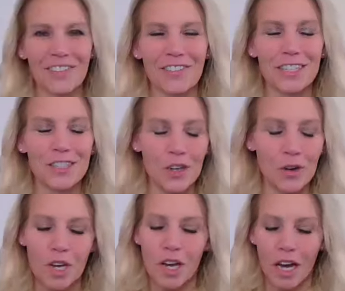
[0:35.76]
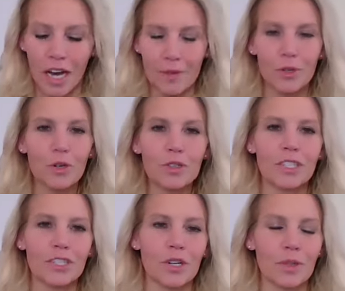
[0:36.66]
I love it. So um, Nicole's
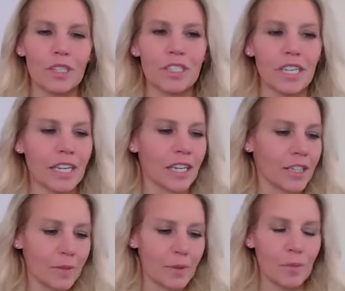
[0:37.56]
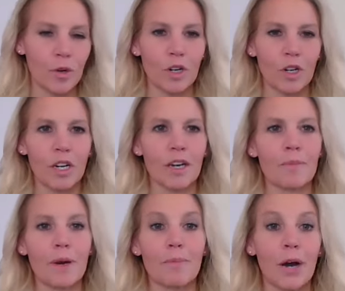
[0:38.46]
going to share with us today a little bit more um,
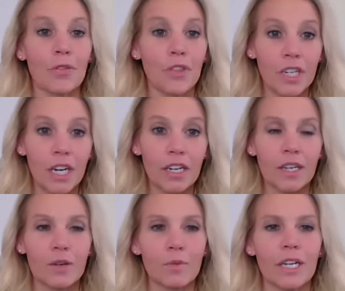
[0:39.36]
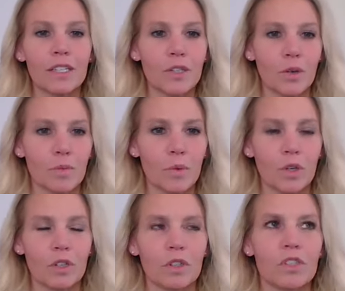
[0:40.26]
about the gut and why it's so
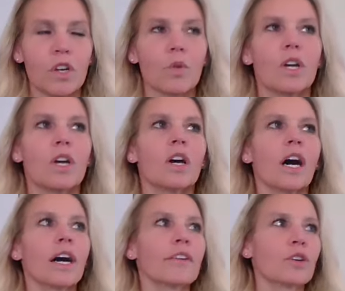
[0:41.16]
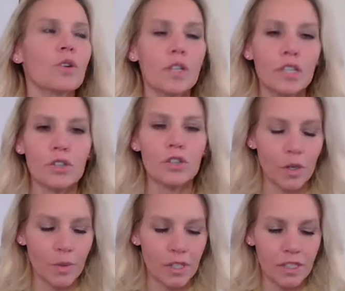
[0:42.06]
important. So uh, Nicole, can you
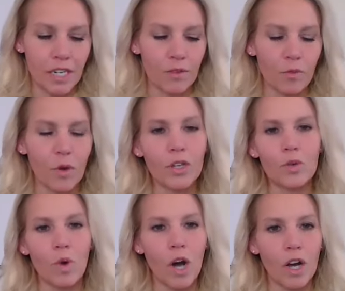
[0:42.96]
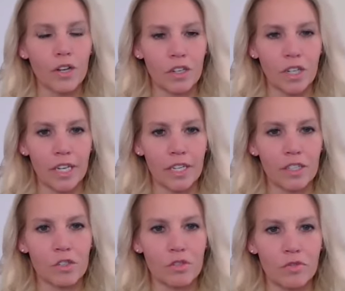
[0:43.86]
share with us kind of what you walk your
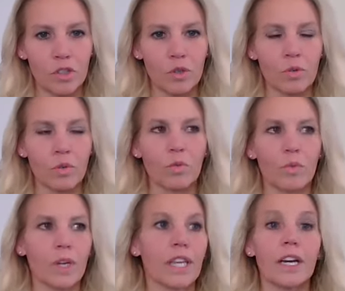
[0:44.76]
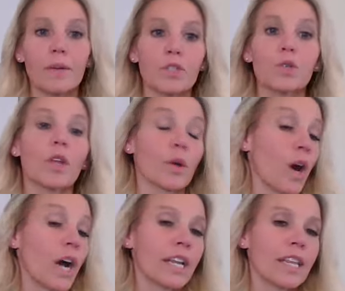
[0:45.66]
clients through when they come to you? Like,
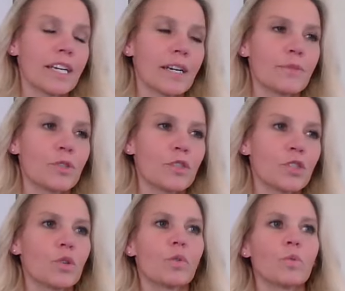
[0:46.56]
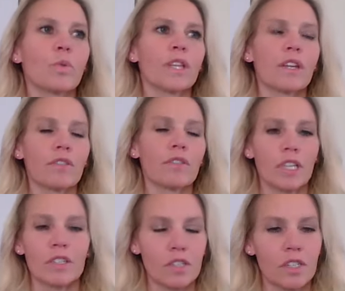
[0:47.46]
why do they come to you when they
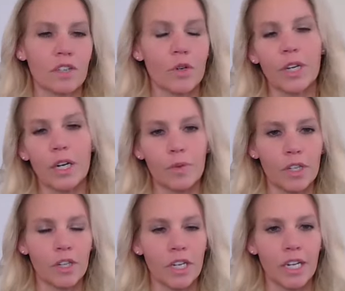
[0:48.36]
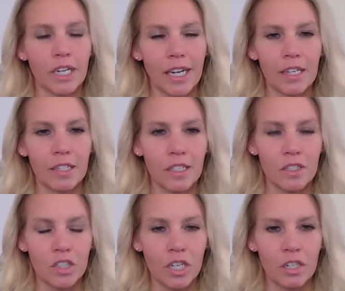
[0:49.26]
realize there's stuff going on with their gut and how does it
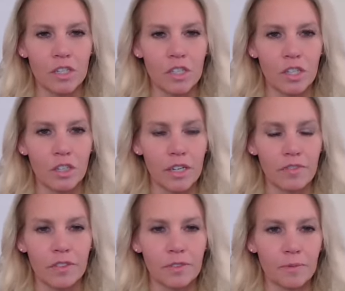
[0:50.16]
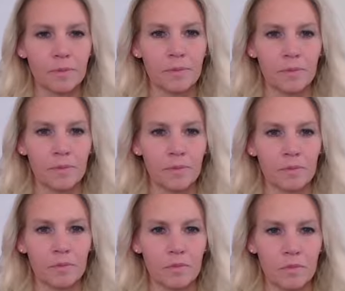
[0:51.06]
change their life?
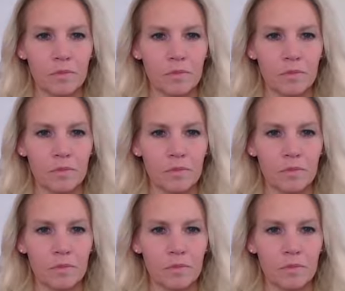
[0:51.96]
Sure.